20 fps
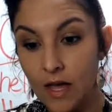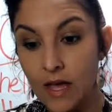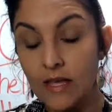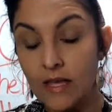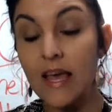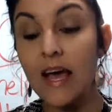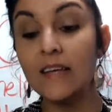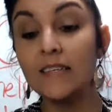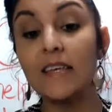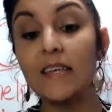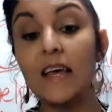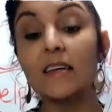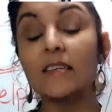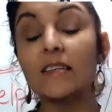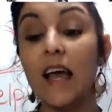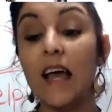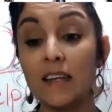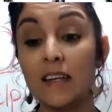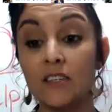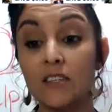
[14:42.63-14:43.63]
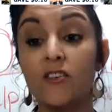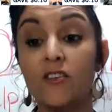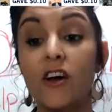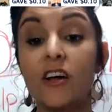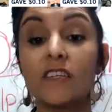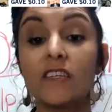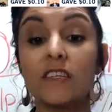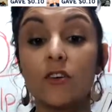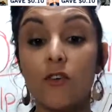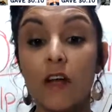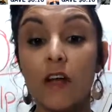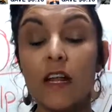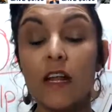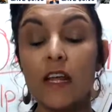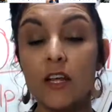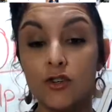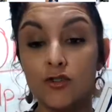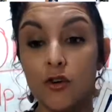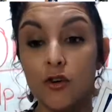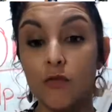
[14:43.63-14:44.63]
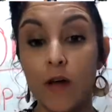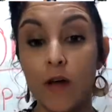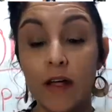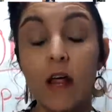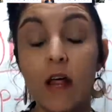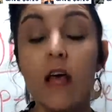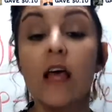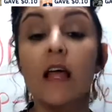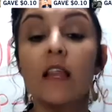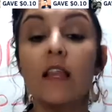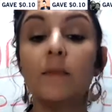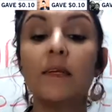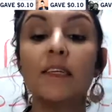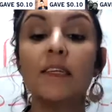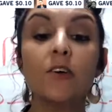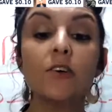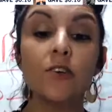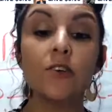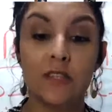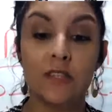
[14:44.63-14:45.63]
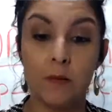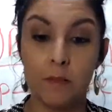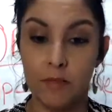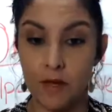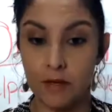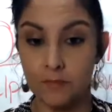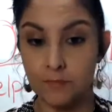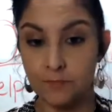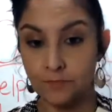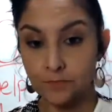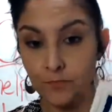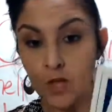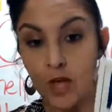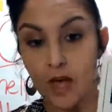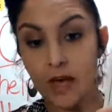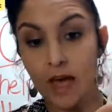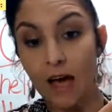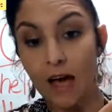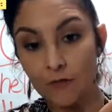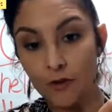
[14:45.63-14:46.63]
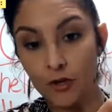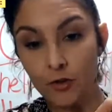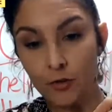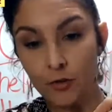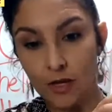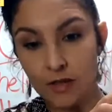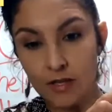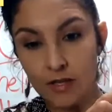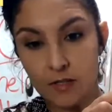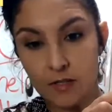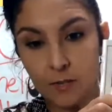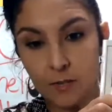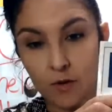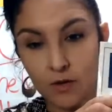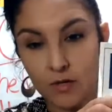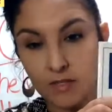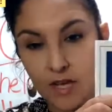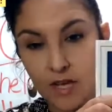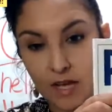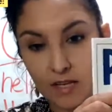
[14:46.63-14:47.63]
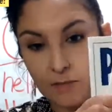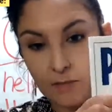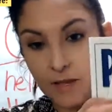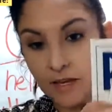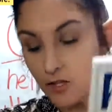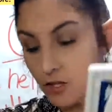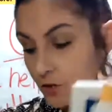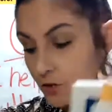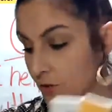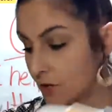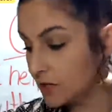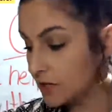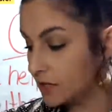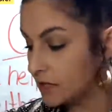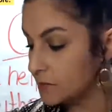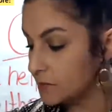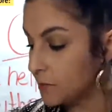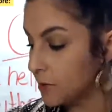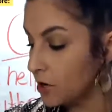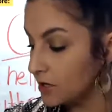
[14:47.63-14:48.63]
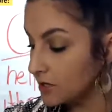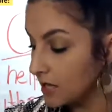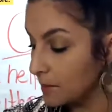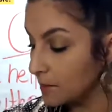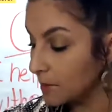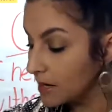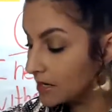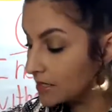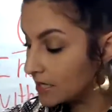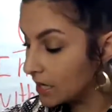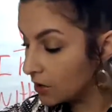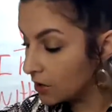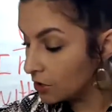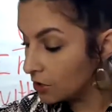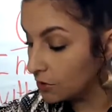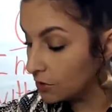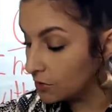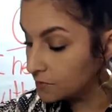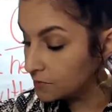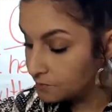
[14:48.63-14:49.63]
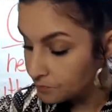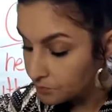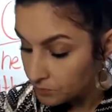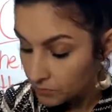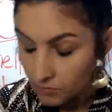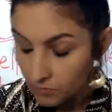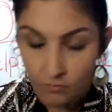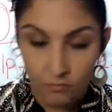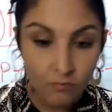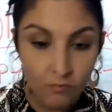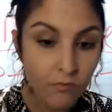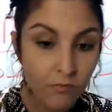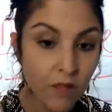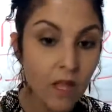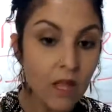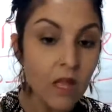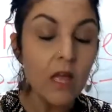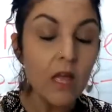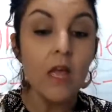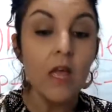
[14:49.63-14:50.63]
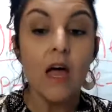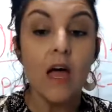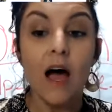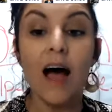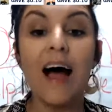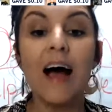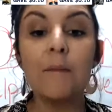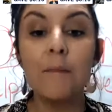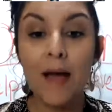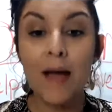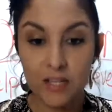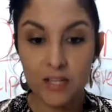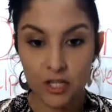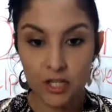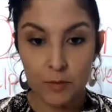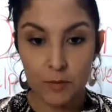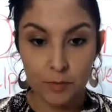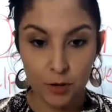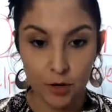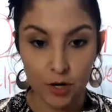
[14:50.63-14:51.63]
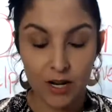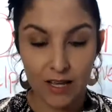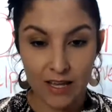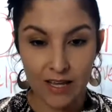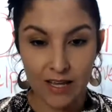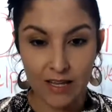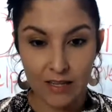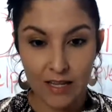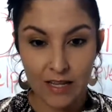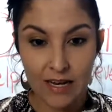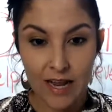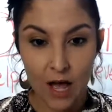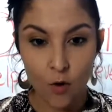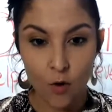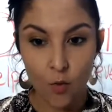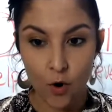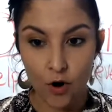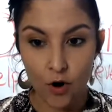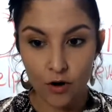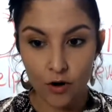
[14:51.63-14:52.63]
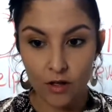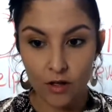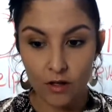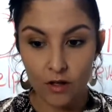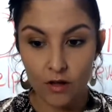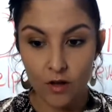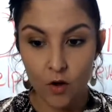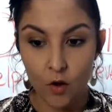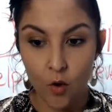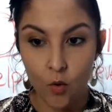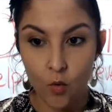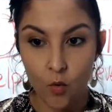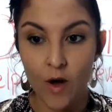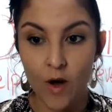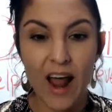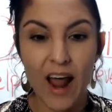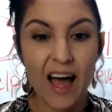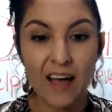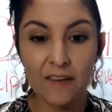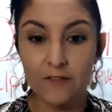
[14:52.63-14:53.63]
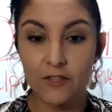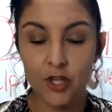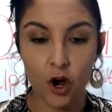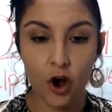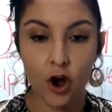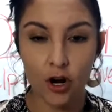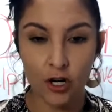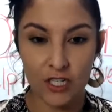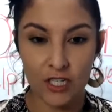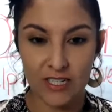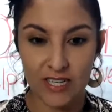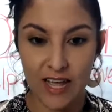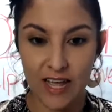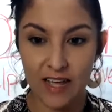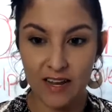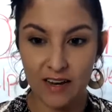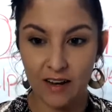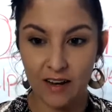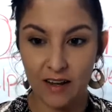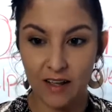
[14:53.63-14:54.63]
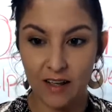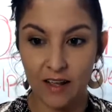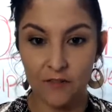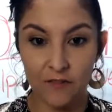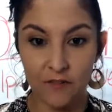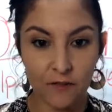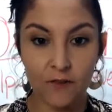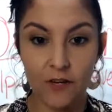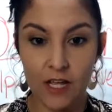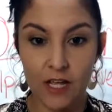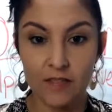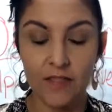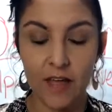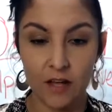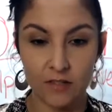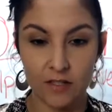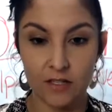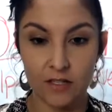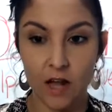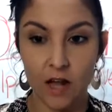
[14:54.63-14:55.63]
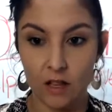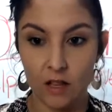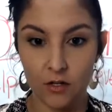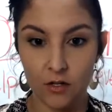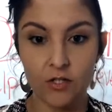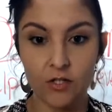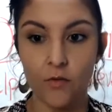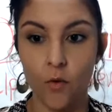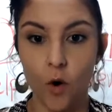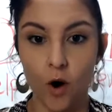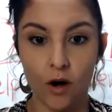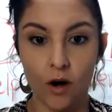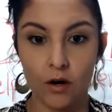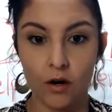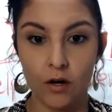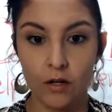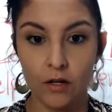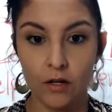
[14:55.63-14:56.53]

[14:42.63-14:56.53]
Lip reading: Yes. Great intro rate. Let me tell you something. Okay, after you get these books, guys, make sure you get these books. I'm going to tell you, I'm actually putting in the network what I've charged $10,000 and $15,000 for.